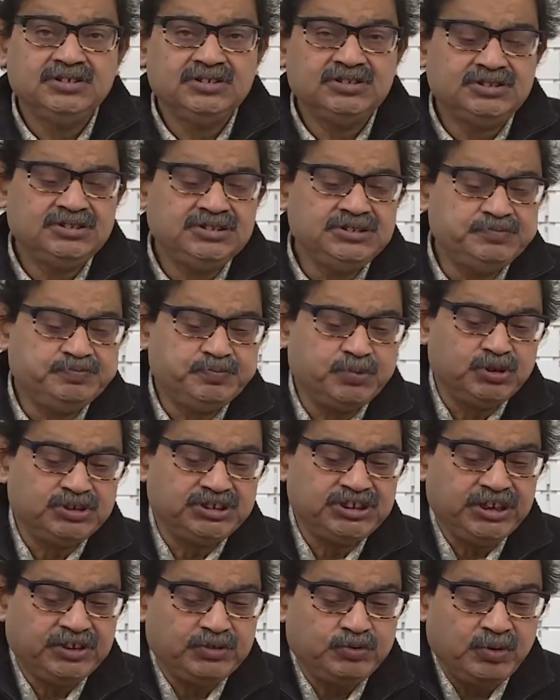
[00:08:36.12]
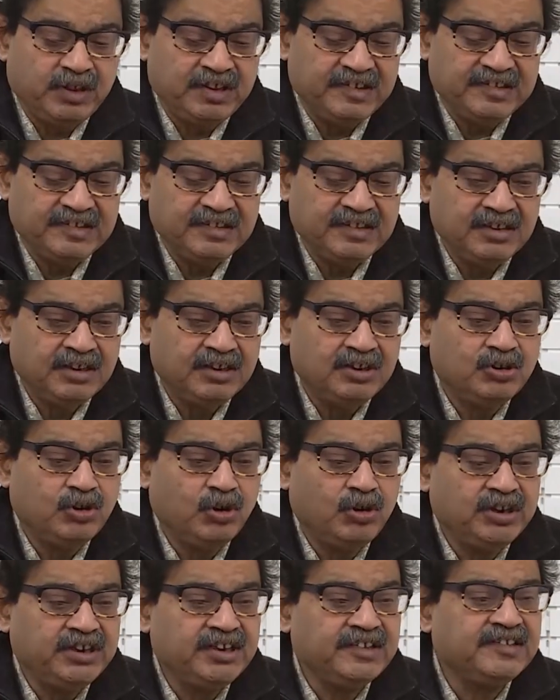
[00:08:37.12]
the project was
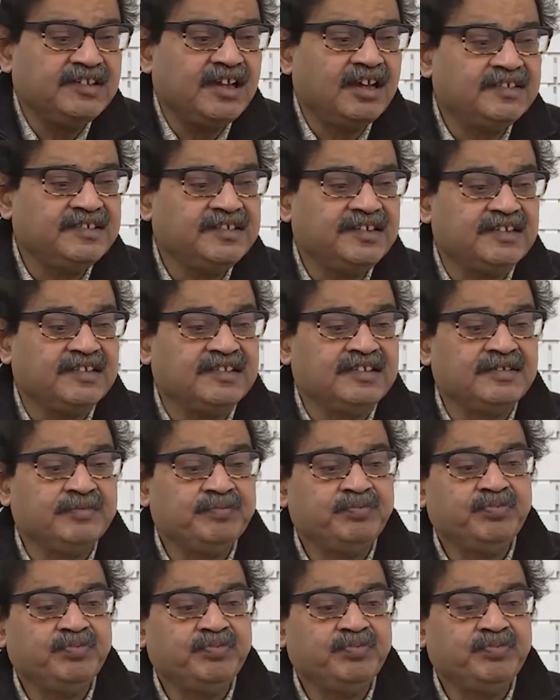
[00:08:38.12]
not a success.